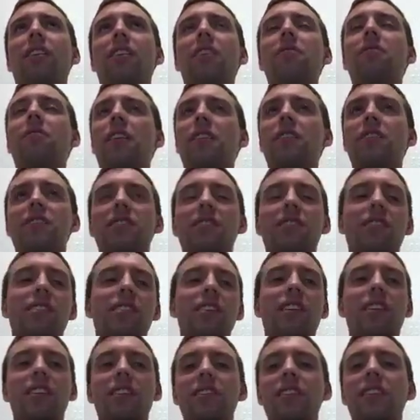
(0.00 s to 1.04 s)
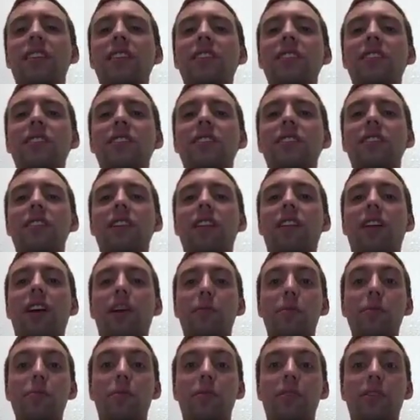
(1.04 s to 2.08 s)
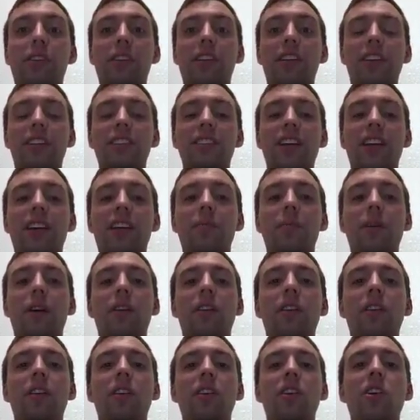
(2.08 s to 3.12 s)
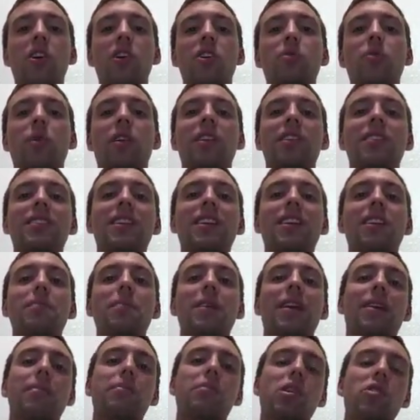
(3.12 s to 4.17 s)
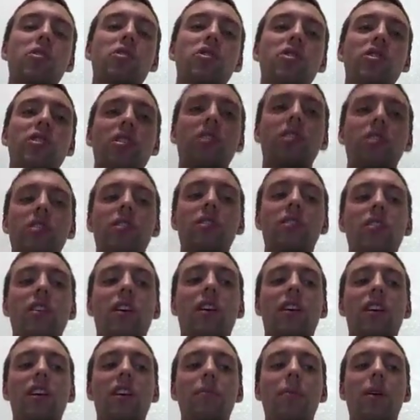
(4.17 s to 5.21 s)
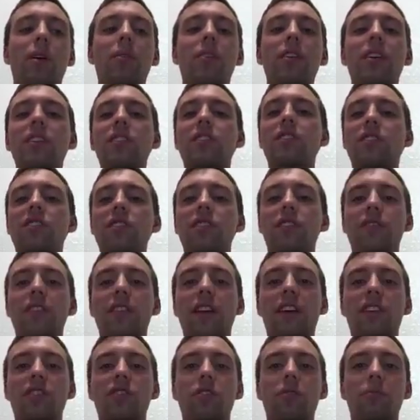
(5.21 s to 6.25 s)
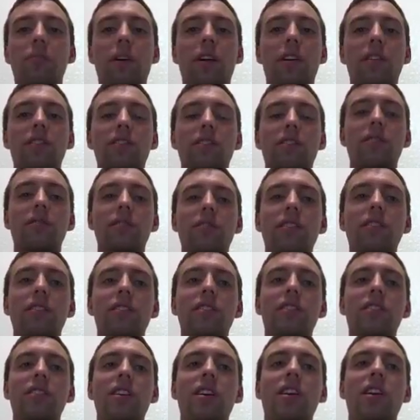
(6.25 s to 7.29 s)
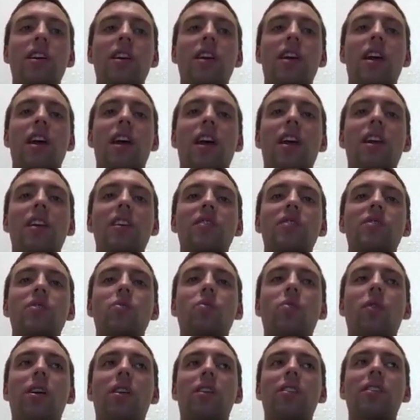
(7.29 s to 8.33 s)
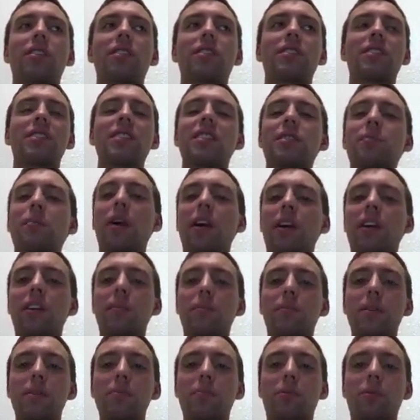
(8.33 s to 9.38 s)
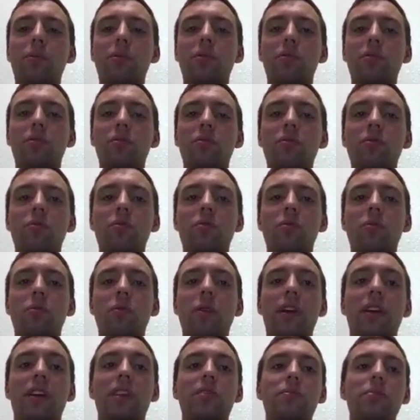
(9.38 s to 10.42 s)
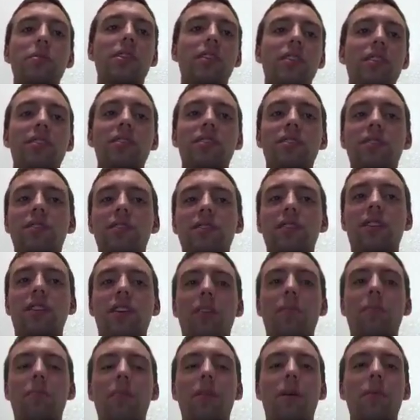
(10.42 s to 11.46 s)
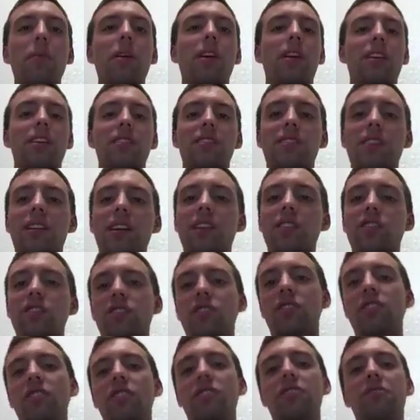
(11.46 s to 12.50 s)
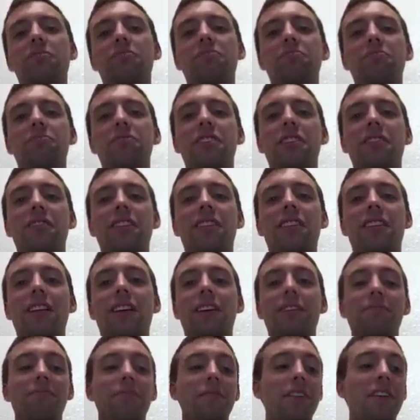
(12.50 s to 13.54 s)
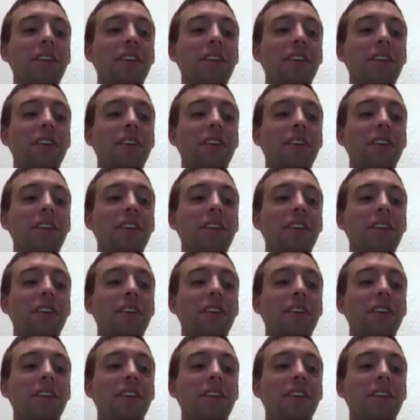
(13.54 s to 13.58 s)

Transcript: events and things, and it's a lot of people are really excited about it. So I decided to make a brochure talking about the history of the National Park Service, as well as inspiring people to experience America's nature and stuff like that.